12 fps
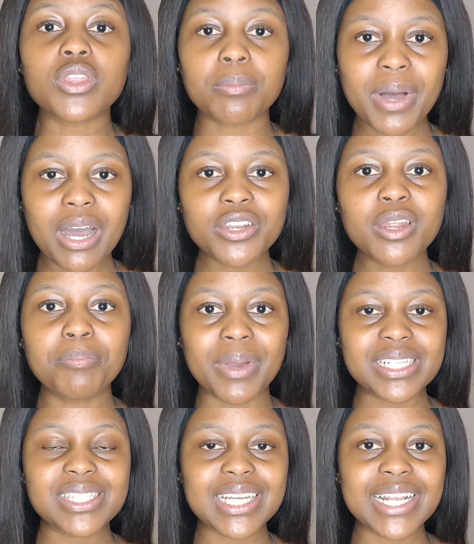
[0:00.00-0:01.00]
the powder
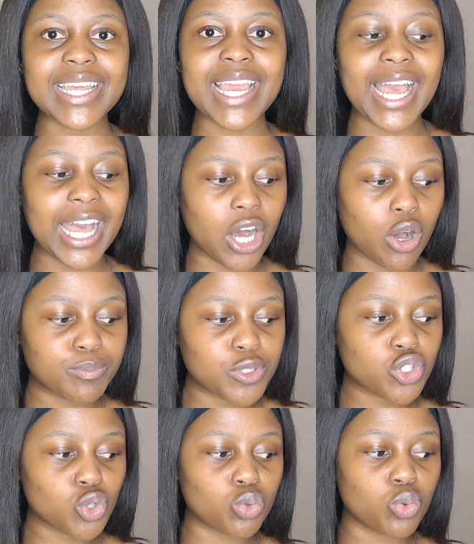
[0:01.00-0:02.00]
basically
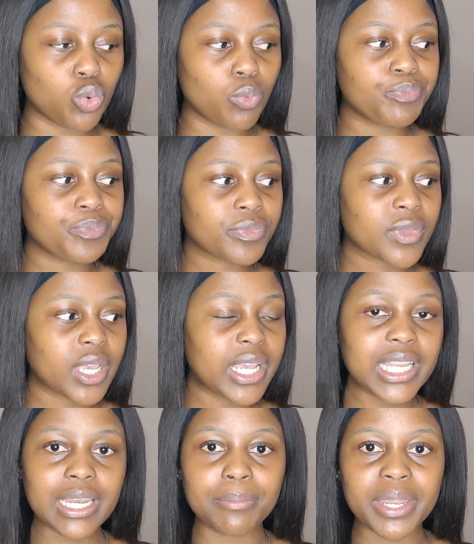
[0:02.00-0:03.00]
helps to
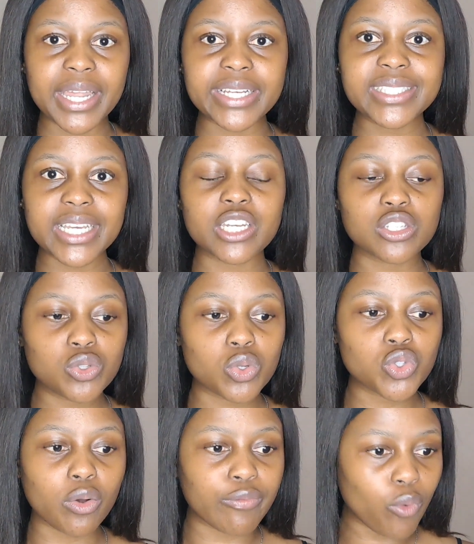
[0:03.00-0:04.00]
eliminate any
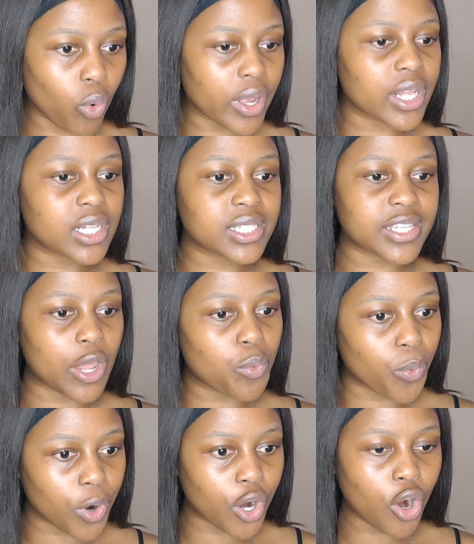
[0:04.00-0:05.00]
sort of oils that
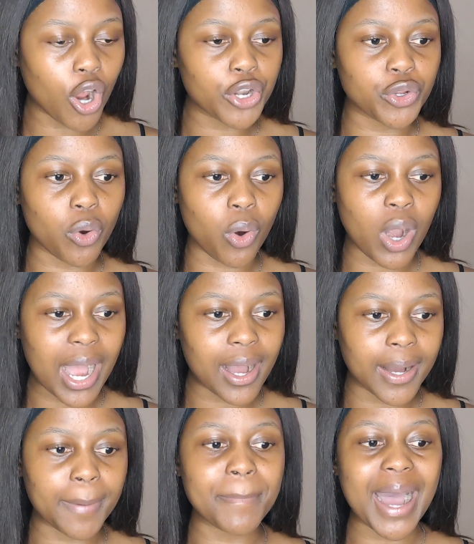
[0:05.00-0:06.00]
were on your
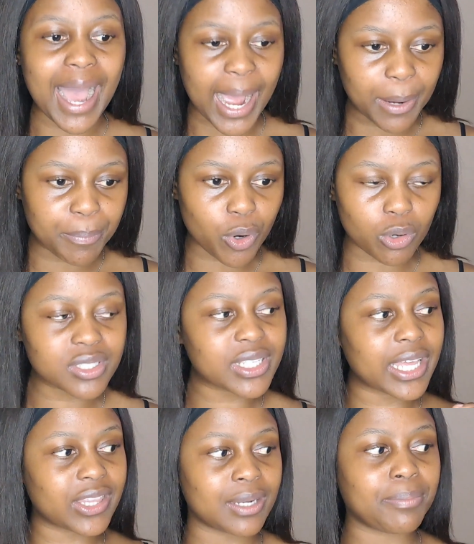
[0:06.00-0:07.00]
eyebrows,
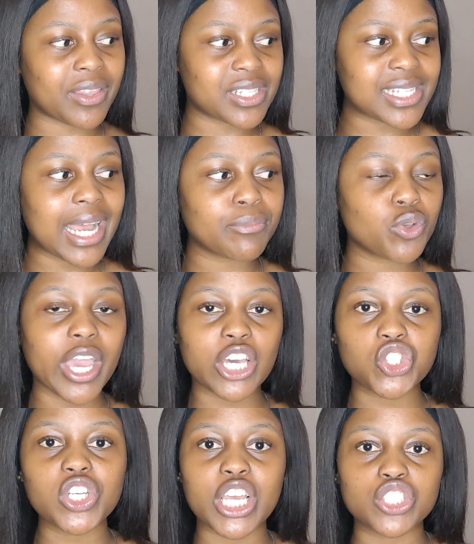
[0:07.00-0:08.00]
and then by the time you
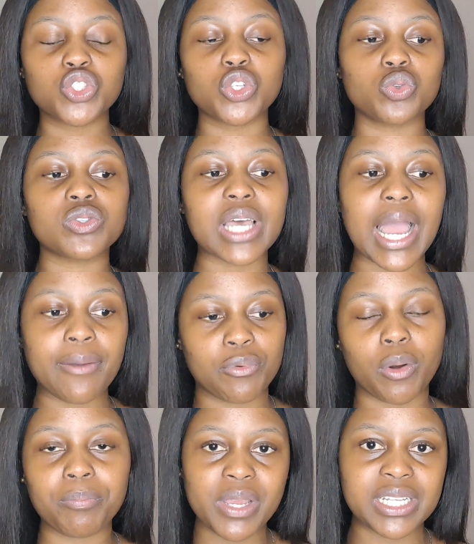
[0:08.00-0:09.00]
actually get to use the
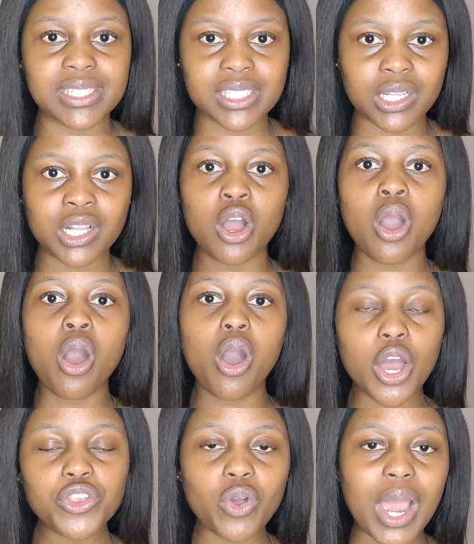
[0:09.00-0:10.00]
eyebrow pencil
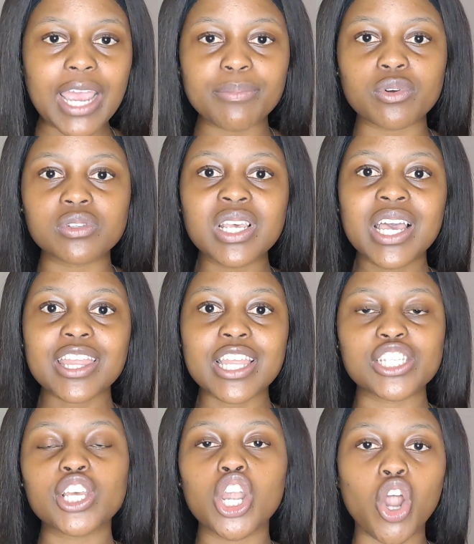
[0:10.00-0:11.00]
on your eyebrows,
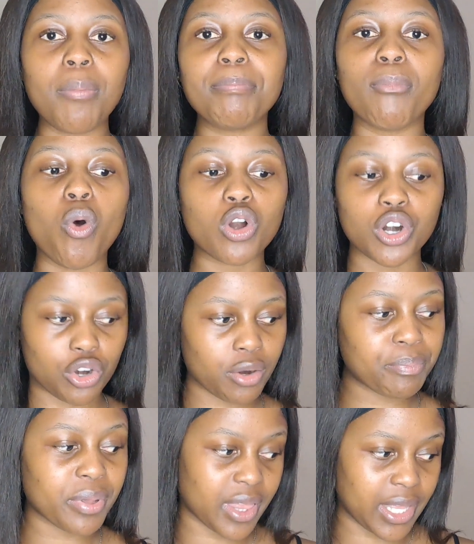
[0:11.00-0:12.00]
there's a lot more
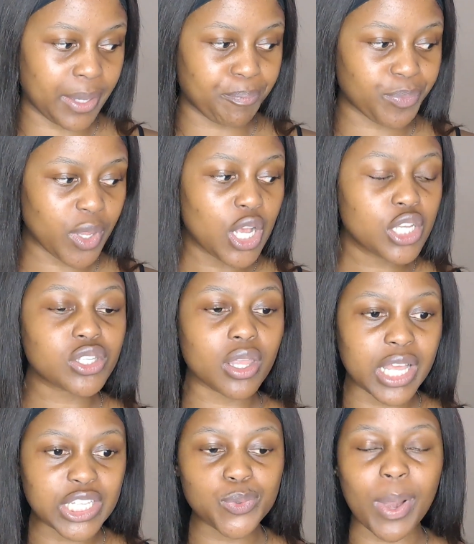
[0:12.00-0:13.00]
grip there. So
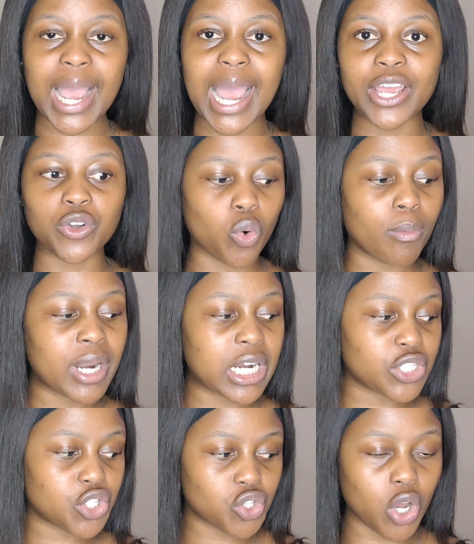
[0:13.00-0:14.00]
that's why I
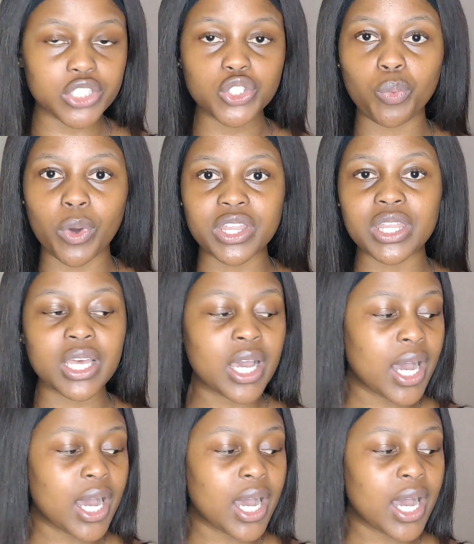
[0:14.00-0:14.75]
normally start with